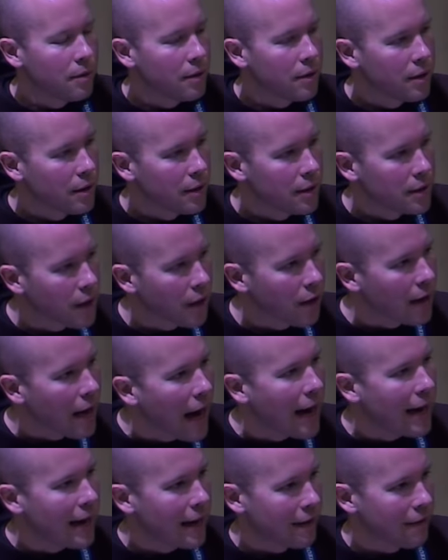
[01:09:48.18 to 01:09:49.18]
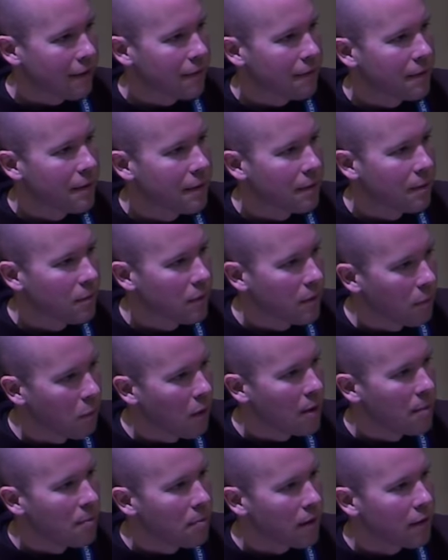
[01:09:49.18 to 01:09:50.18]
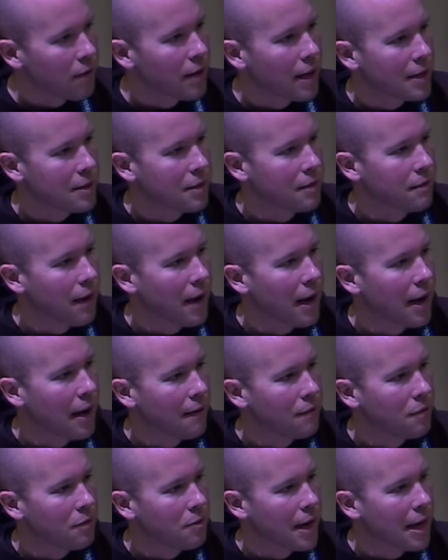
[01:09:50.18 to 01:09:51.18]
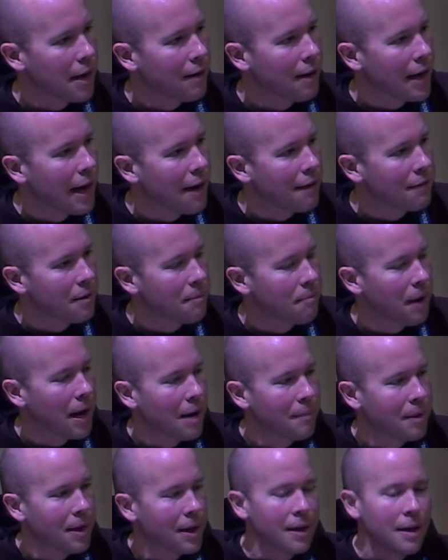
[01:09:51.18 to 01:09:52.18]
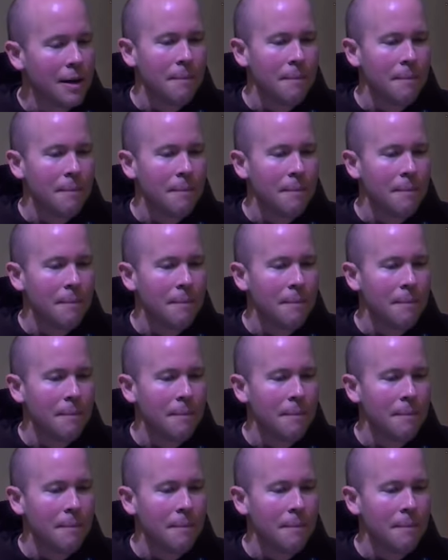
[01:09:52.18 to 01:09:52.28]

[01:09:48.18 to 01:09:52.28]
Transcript: Tsarnaev, the one brother that survived who carried out the bombing,